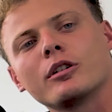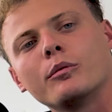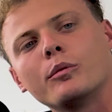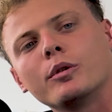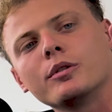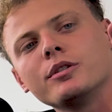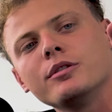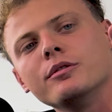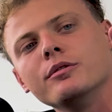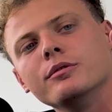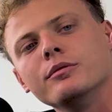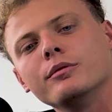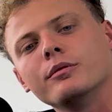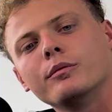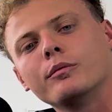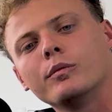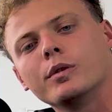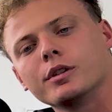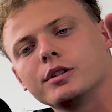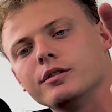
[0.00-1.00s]
at what you
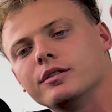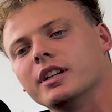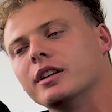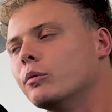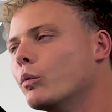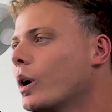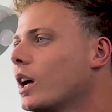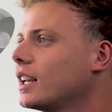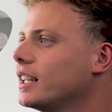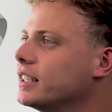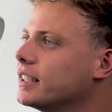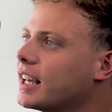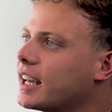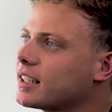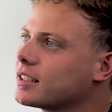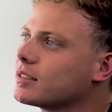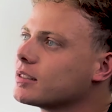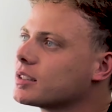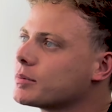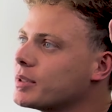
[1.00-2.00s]
did well in that
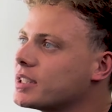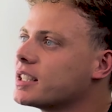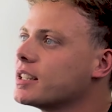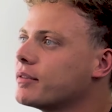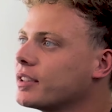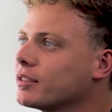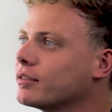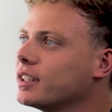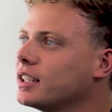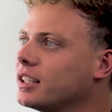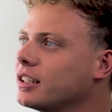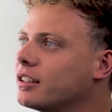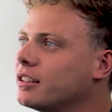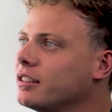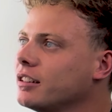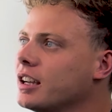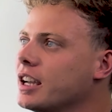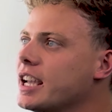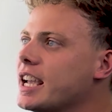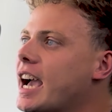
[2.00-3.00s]
specific
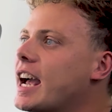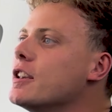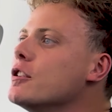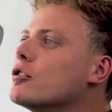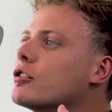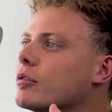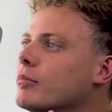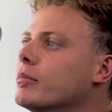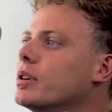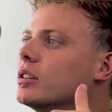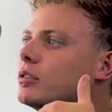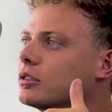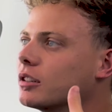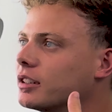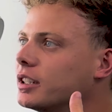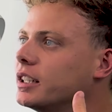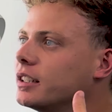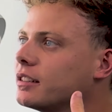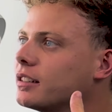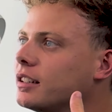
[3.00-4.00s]
video, and you can build on
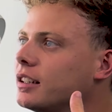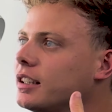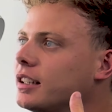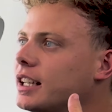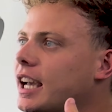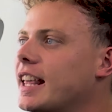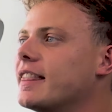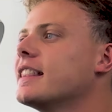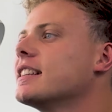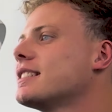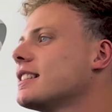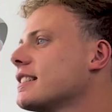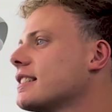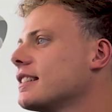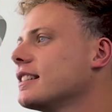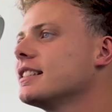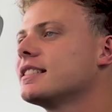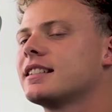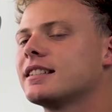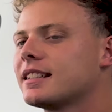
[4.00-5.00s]
it. And this
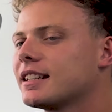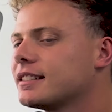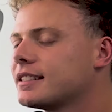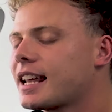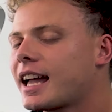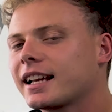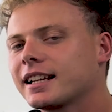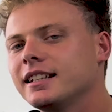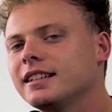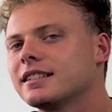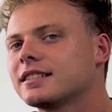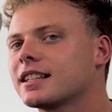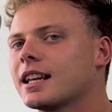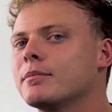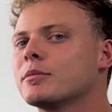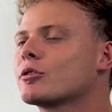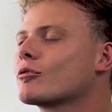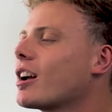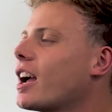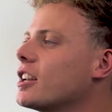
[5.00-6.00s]
is exactly the same
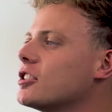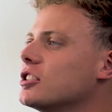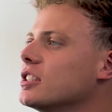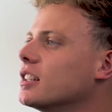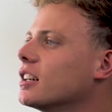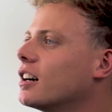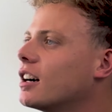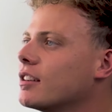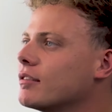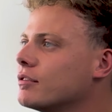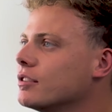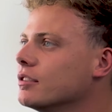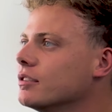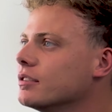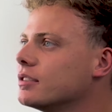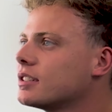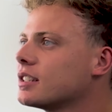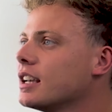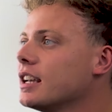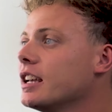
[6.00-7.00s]
strategy that I've
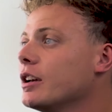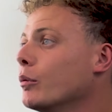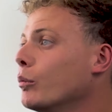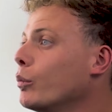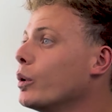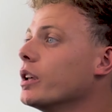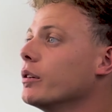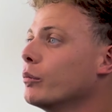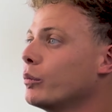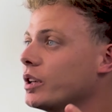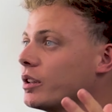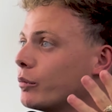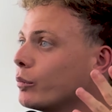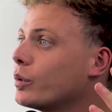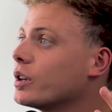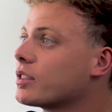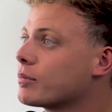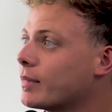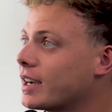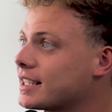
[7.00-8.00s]
used
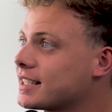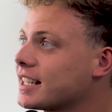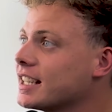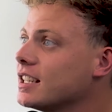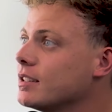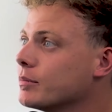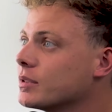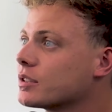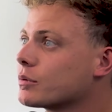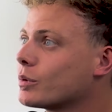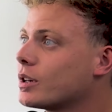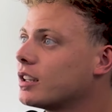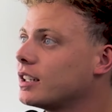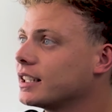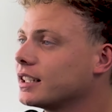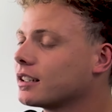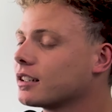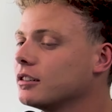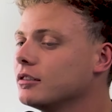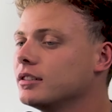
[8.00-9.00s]
with my team as well
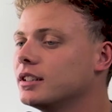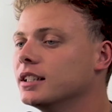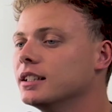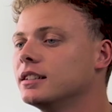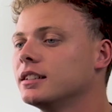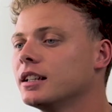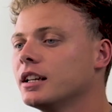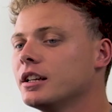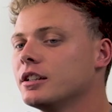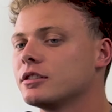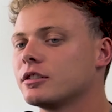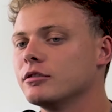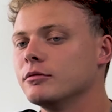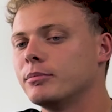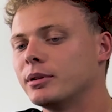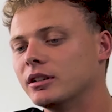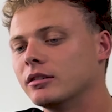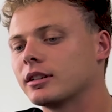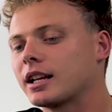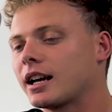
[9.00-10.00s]
included to
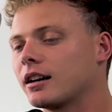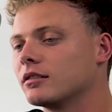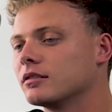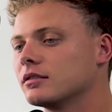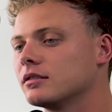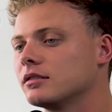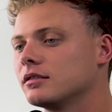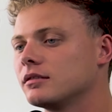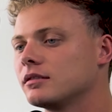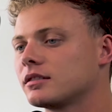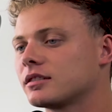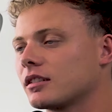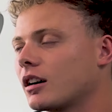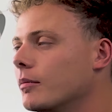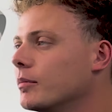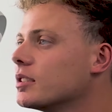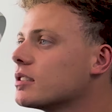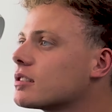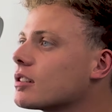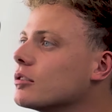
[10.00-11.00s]
build out
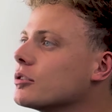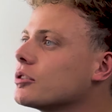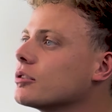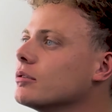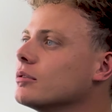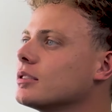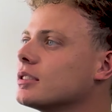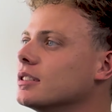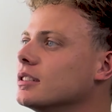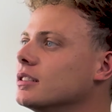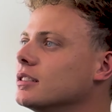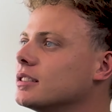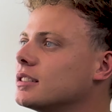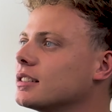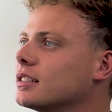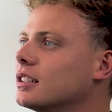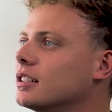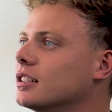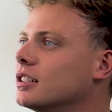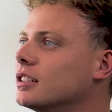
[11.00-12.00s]
Simon socials and
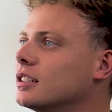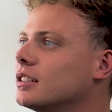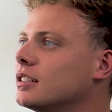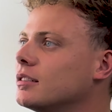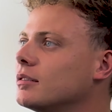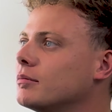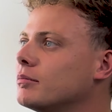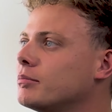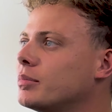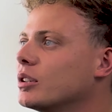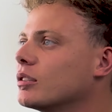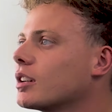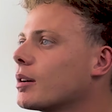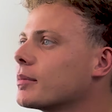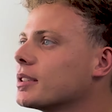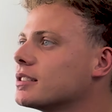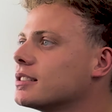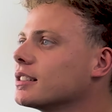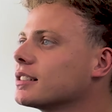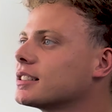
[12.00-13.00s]
build up
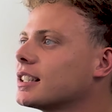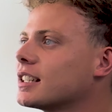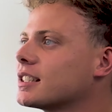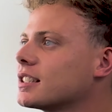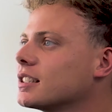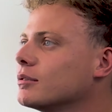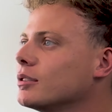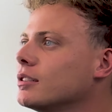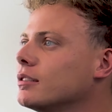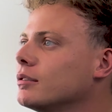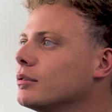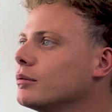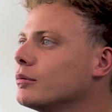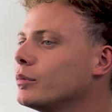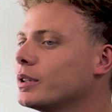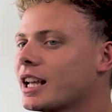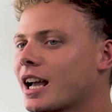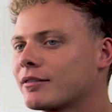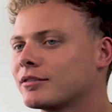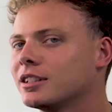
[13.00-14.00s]
the success that
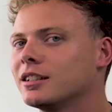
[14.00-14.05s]
we have